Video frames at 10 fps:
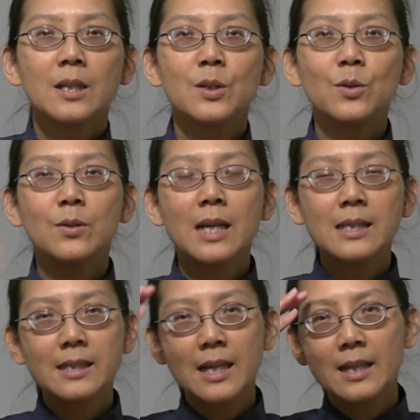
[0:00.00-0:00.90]
You do
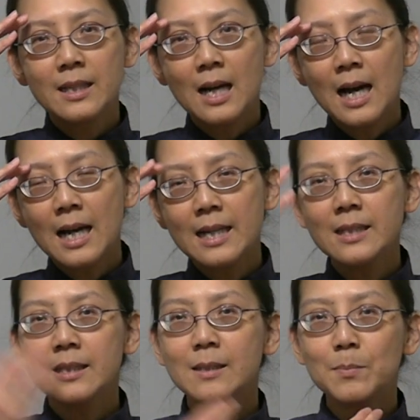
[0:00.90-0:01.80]
not say the
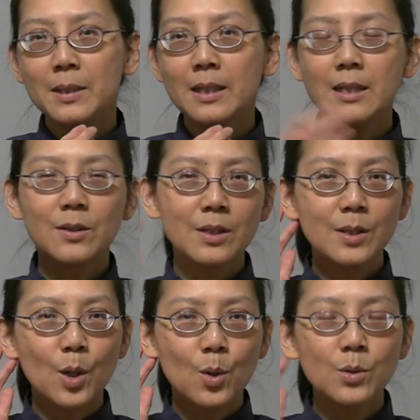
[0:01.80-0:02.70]
eyes is me, the
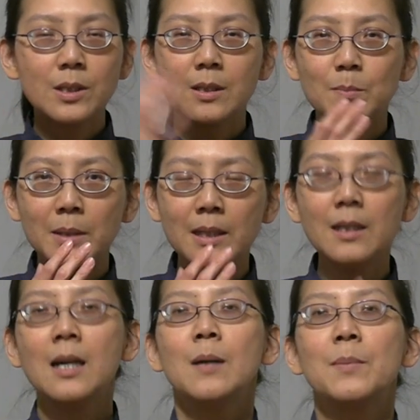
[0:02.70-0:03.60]
nose is
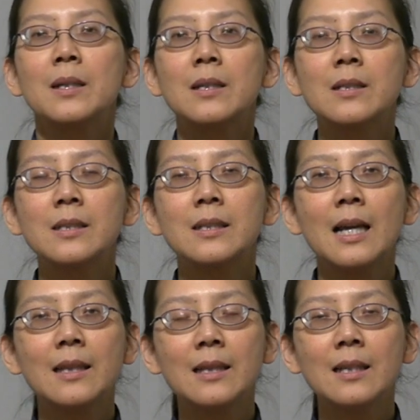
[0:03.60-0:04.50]
me, because
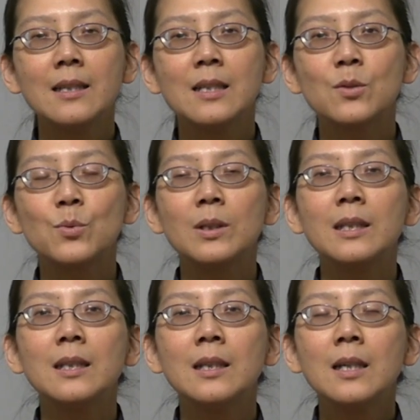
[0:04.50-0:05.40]
nothing is
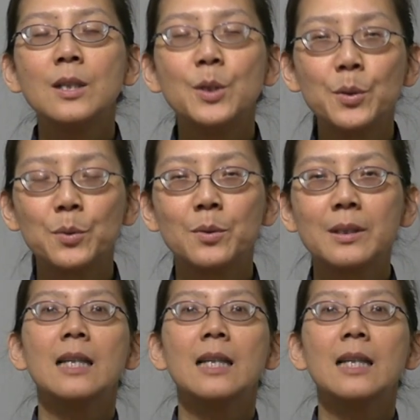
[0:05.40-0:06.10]
really you.